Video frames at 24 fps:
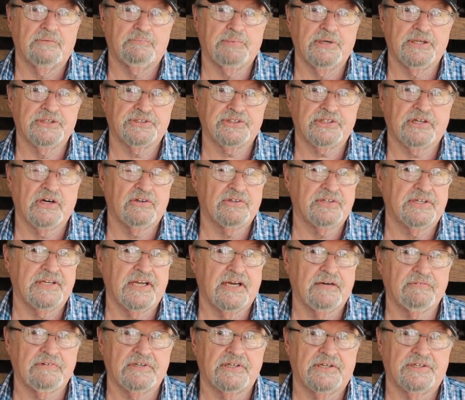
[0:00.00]
Pensacola
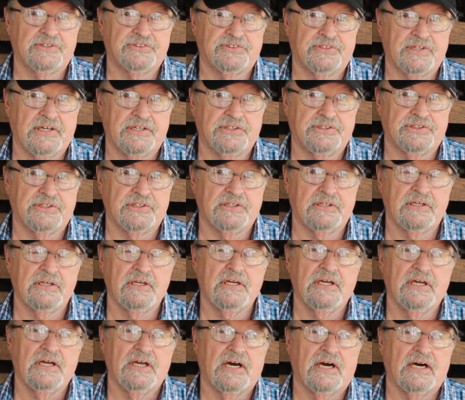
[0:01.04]
Naval Air Station
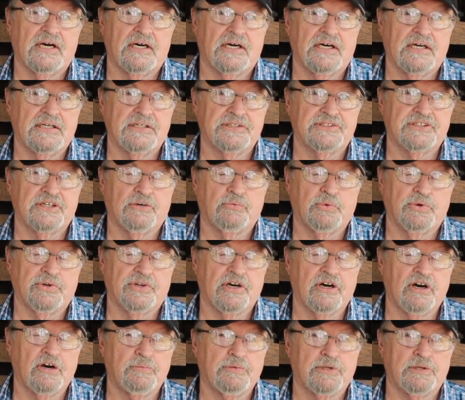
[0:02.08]
is up where the
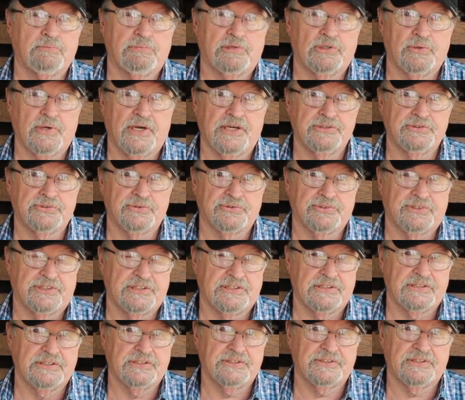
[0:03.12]
home of the Blue Angels
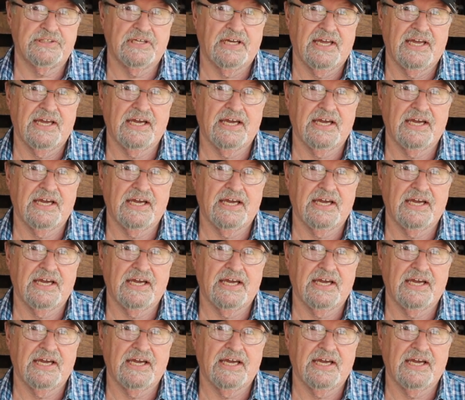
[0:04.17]
is.